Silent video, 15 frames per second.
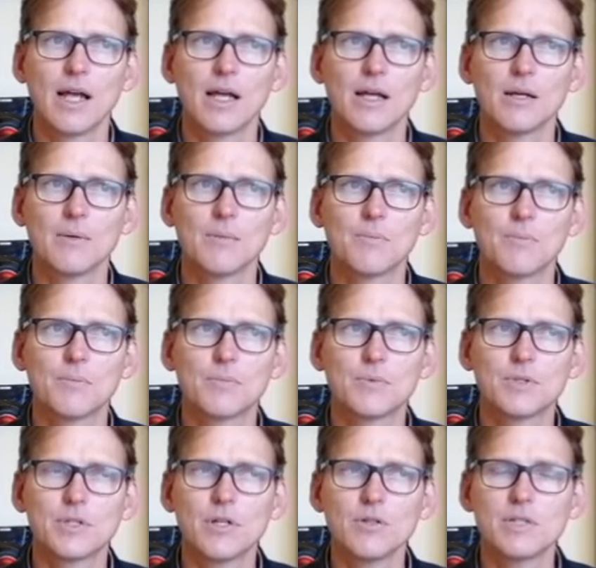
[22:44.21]
uh,
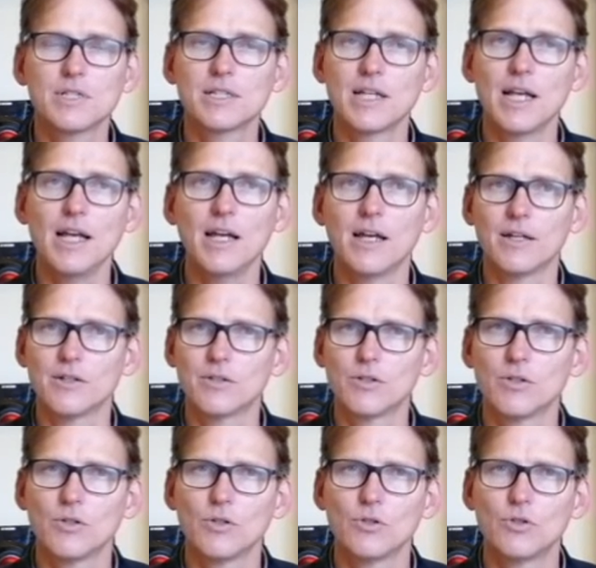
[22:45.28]
so sad
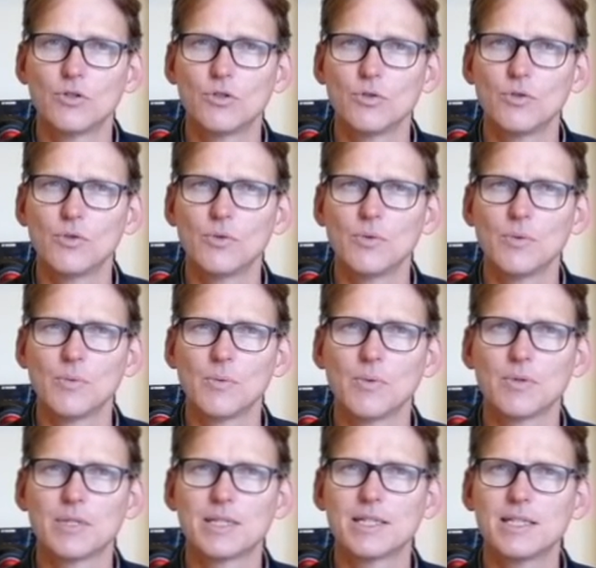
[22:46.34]
to
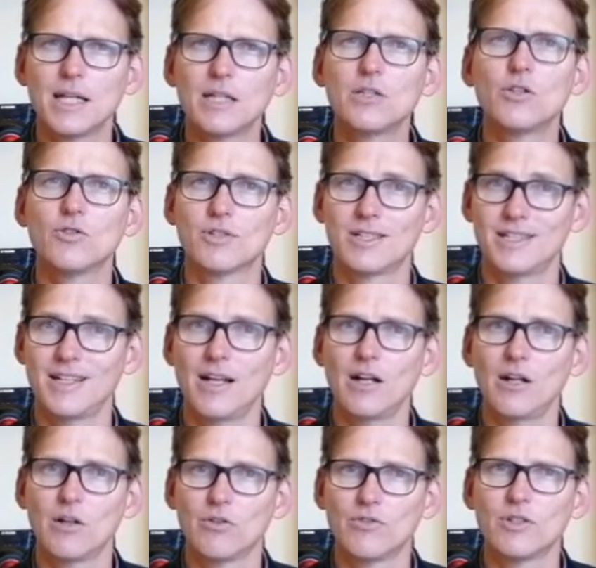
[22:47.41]
set
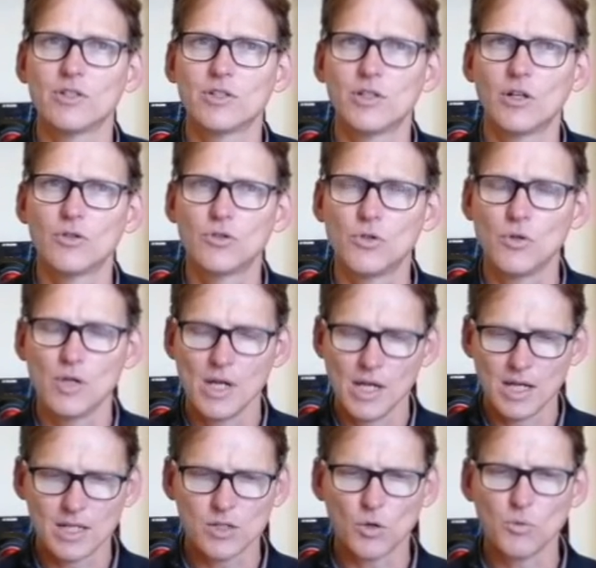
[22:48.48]
yourself in stone. To
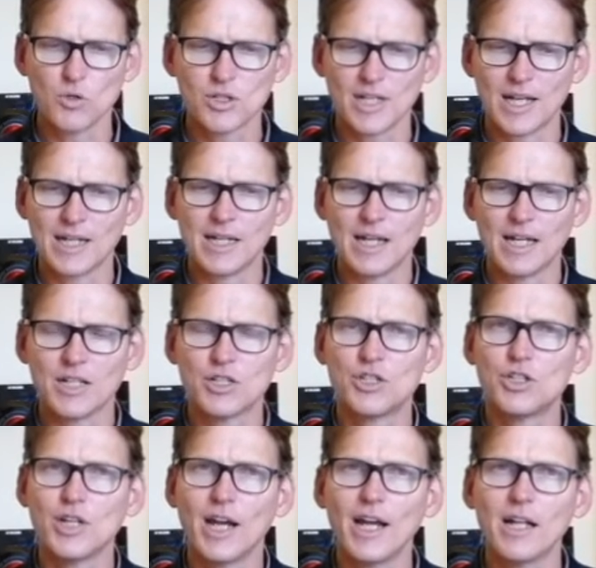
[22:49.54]
it's almost an, a
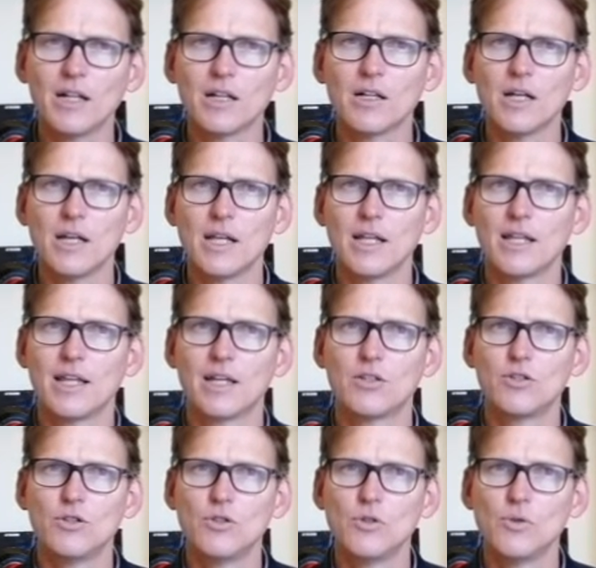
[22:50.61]
jail
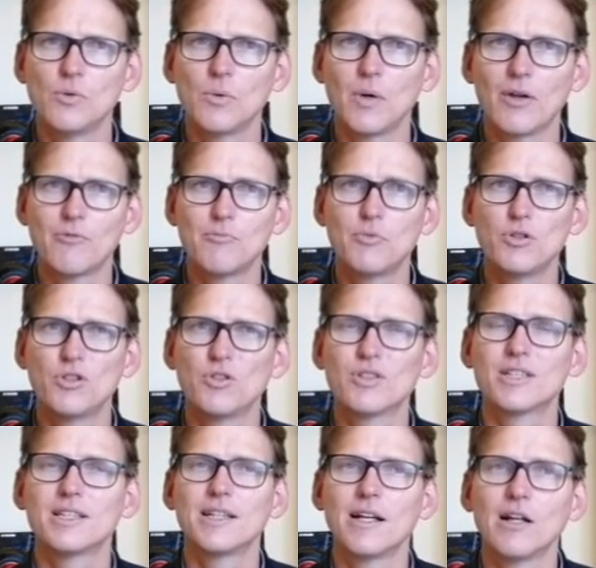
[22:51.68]
that you have put
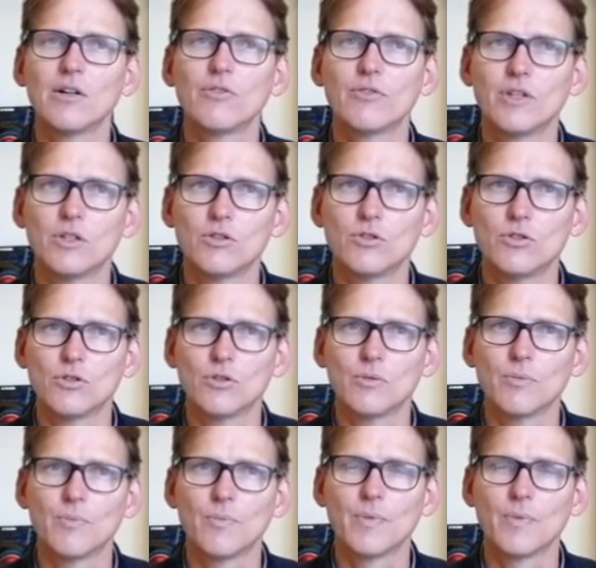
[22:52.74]
yourself into.